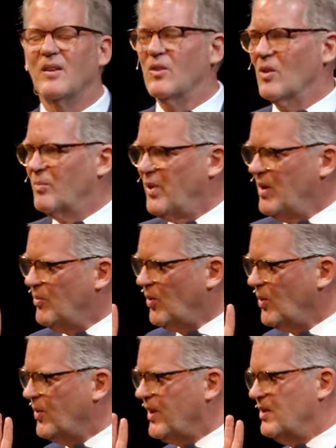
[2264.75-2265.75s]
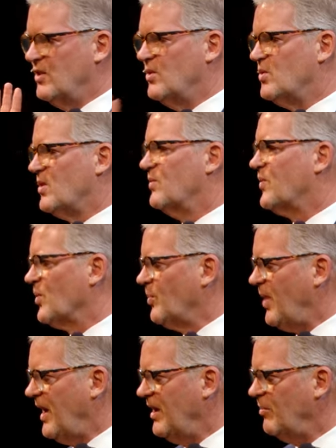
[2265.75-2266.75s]
There are people that use it for
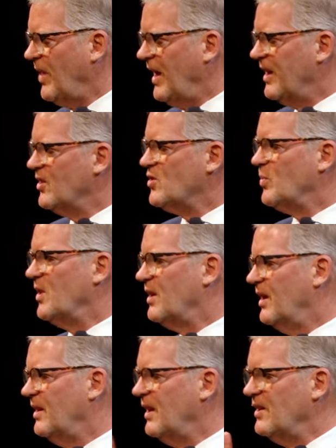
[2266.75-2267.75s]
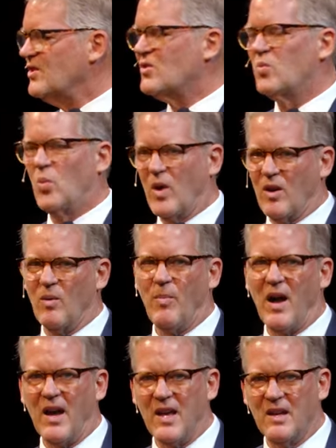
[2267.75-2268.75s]
pain management and they swear
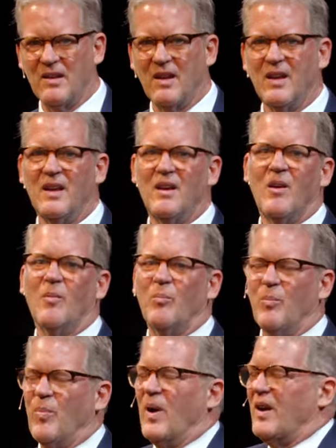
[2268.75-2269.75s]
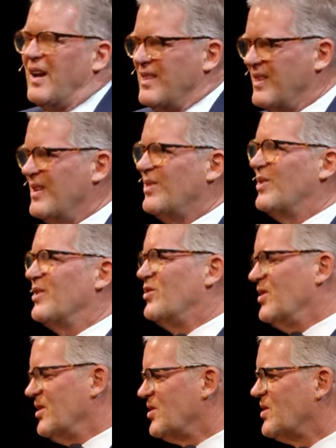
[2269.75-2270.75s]
by it. But I think the
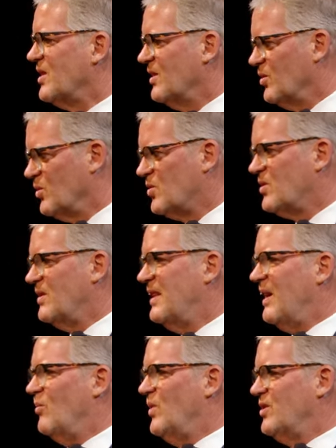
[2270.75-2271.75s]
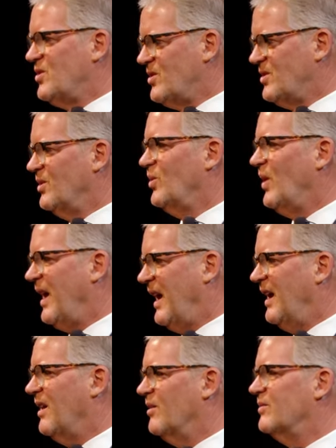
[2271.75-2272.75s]
gist is that we still
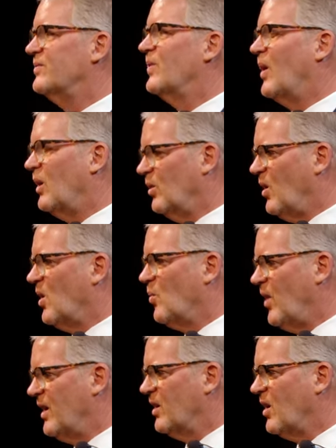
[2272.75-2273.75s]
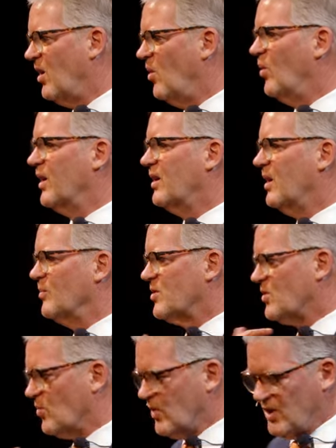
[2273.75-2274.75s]
have a long way to go when it comes
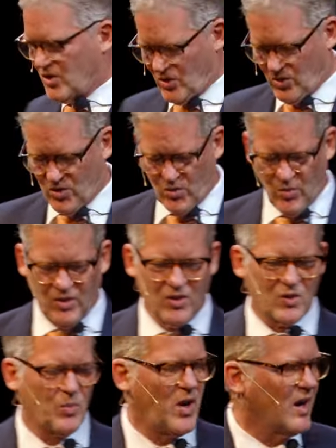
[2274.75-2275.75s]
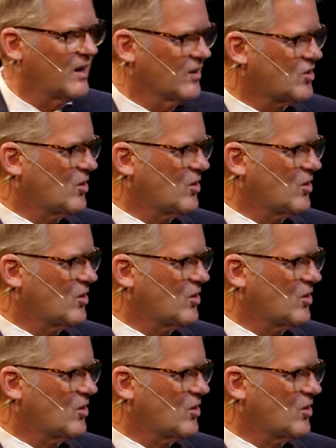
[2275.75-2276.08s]
to research with this product.